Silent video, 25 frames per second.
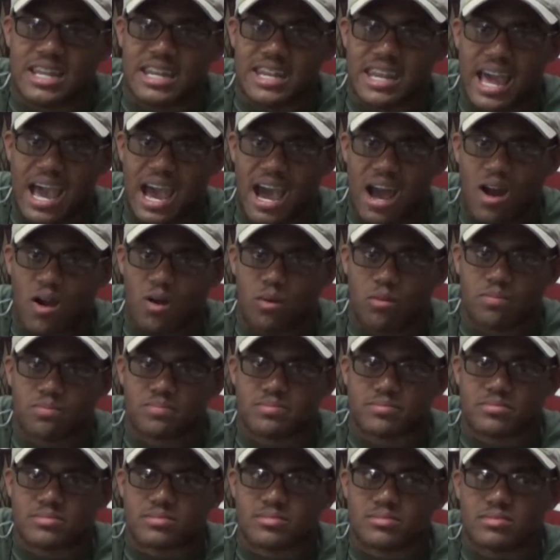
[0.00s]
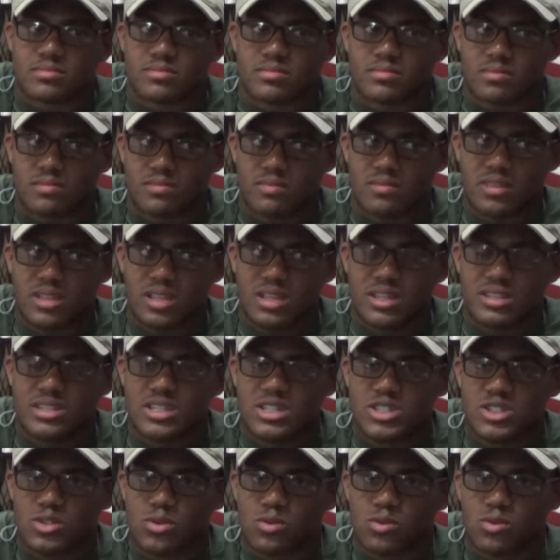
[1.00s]
Now,
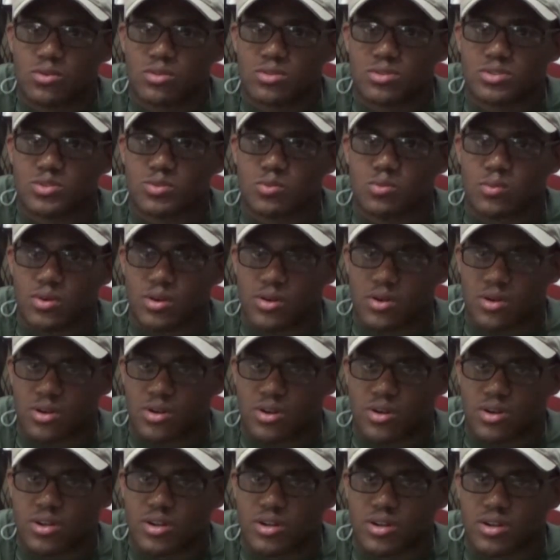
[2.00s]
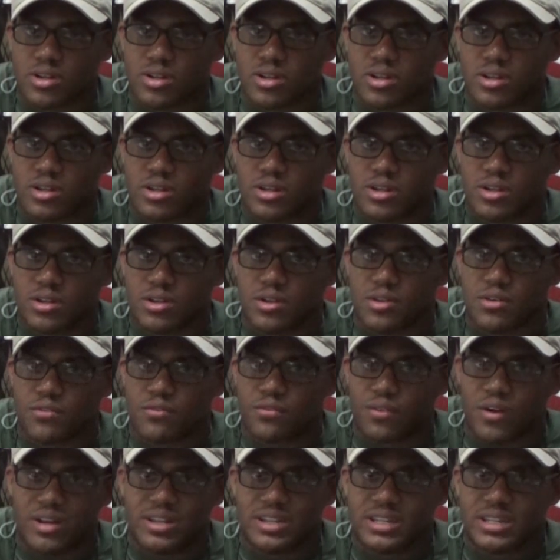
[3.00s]
these schools were
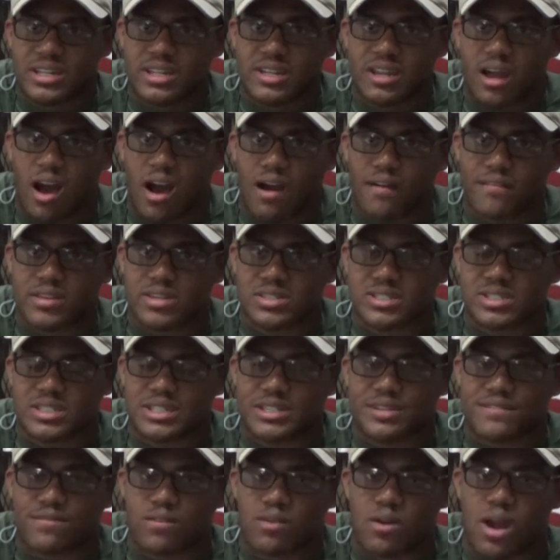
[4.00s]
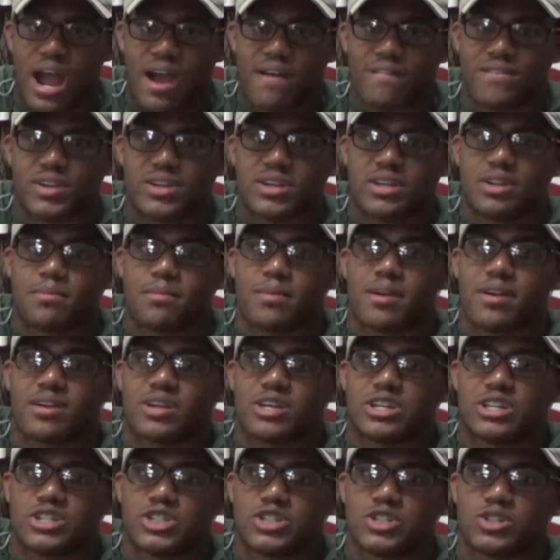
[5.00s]
funded obviously for African
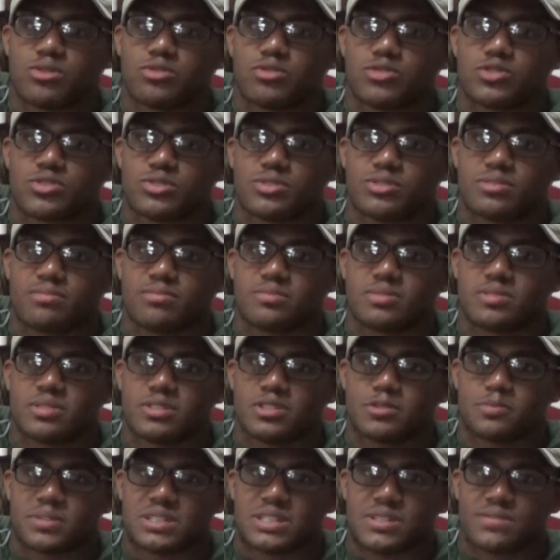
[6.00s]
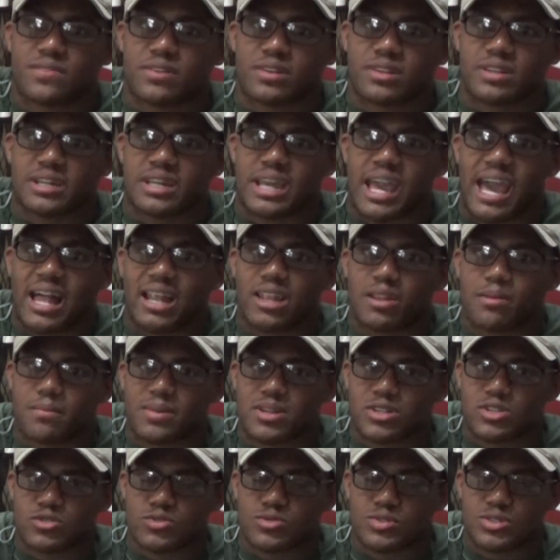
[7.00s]
American children, specifically
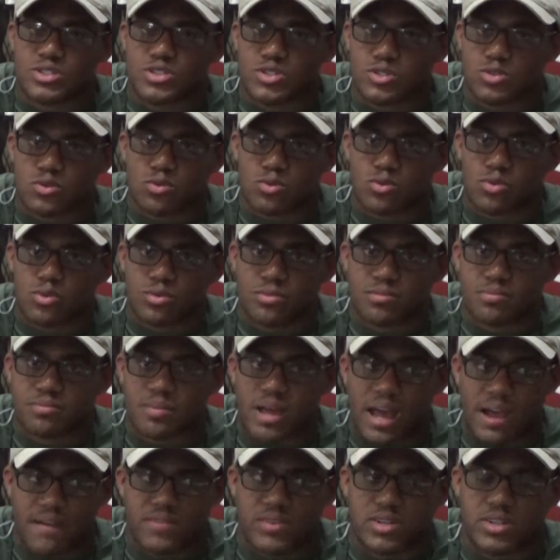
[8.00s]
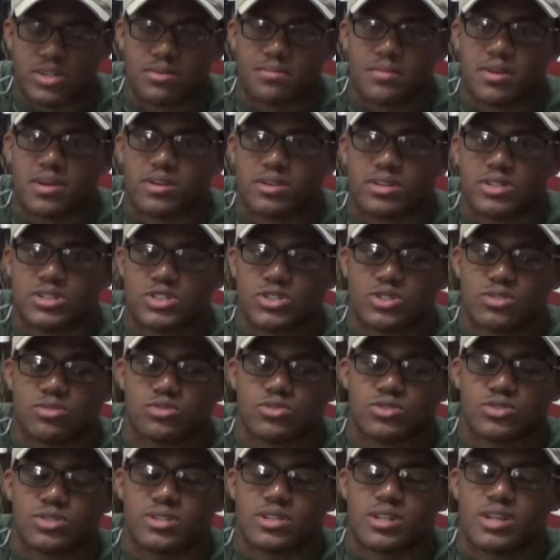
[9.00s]
elementary school African American
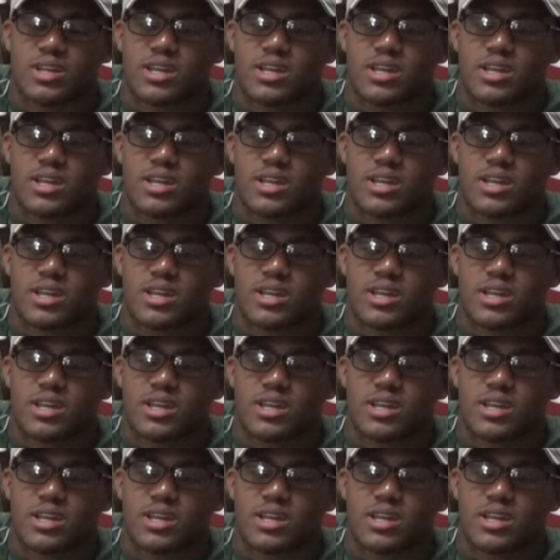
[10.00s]
children.